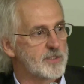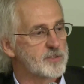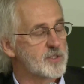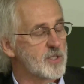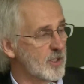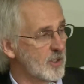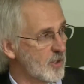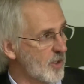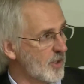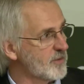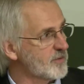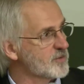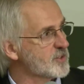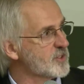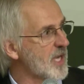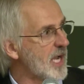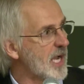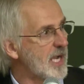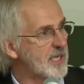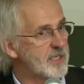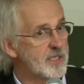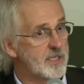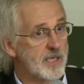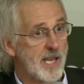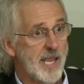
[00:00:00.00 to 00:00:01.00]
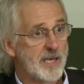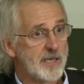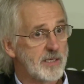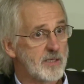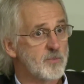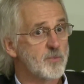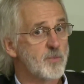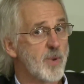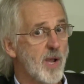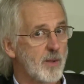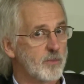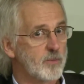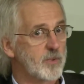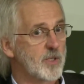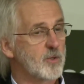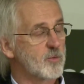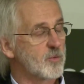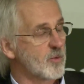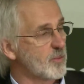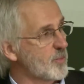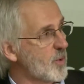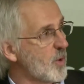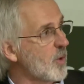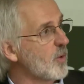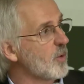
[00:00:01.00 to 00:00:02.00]
a lot of jargon, and in public
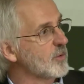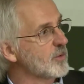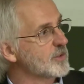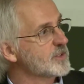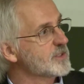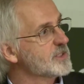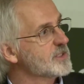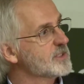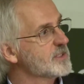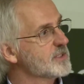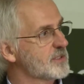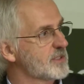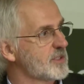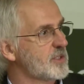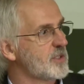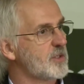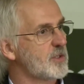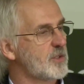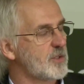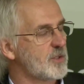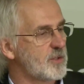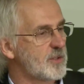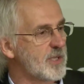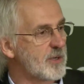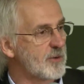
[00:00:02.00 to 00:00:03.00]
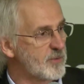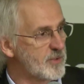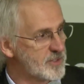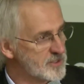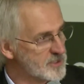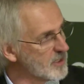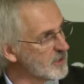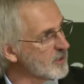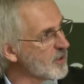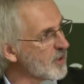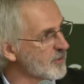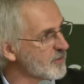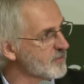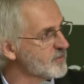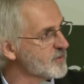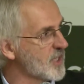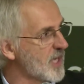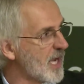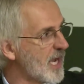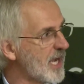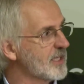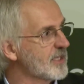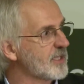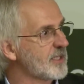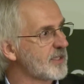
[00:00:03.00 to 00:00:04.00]
reports, there is a lot of
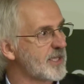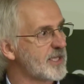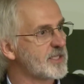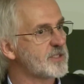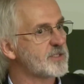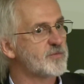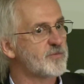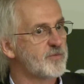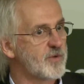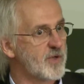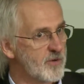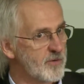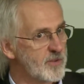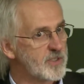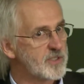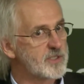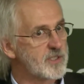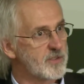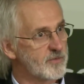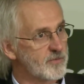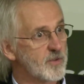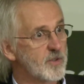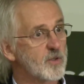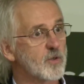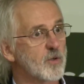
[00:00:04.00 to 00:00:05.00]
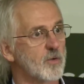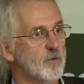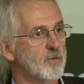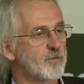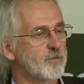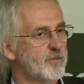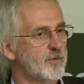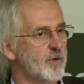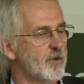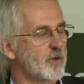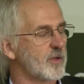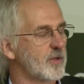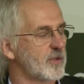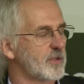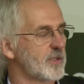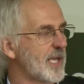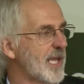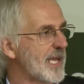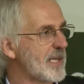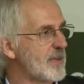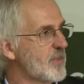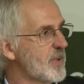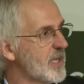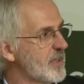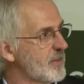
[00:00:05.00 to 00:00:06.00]
jargon that's very difficult for
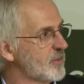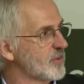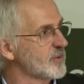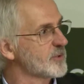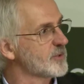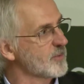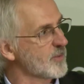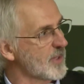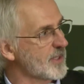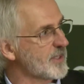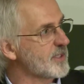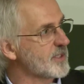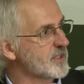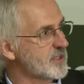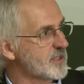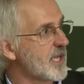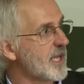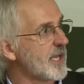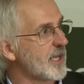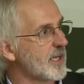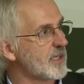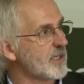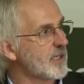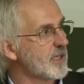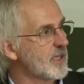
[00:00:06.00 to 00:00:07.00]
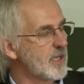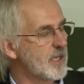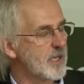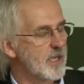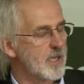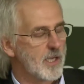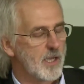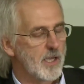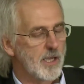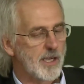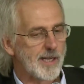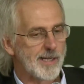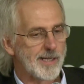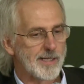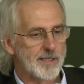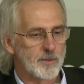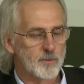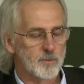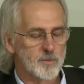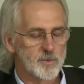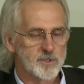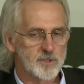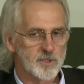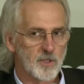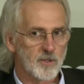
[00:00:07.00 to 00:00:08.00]
lay people to understand.
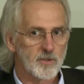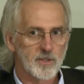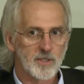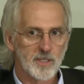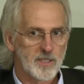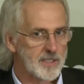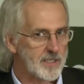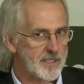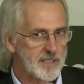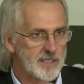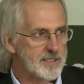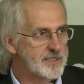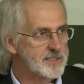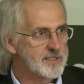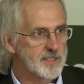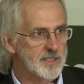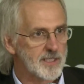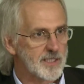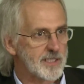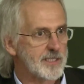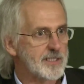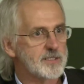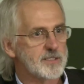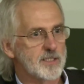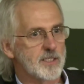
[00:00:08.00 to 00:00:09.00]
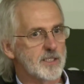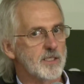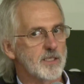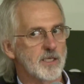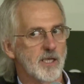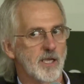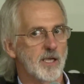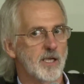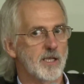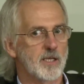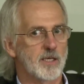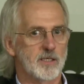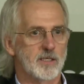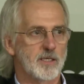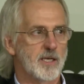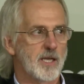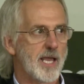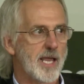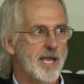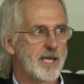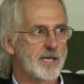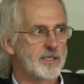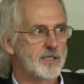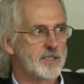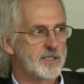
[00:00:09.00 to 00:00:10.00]
So it isn't easy,
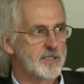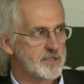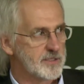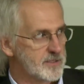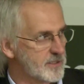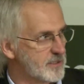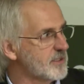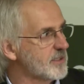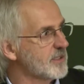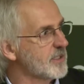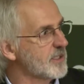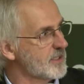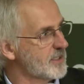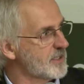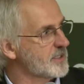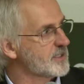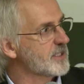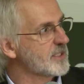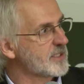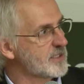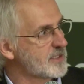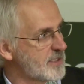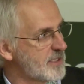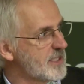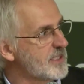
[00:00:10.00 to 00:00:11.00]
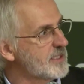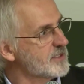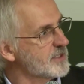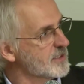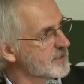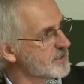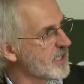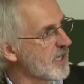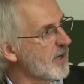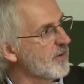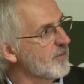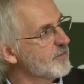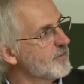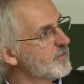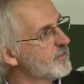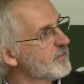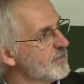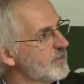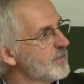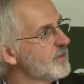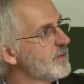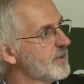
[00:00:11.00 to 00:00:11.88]
and it's a tough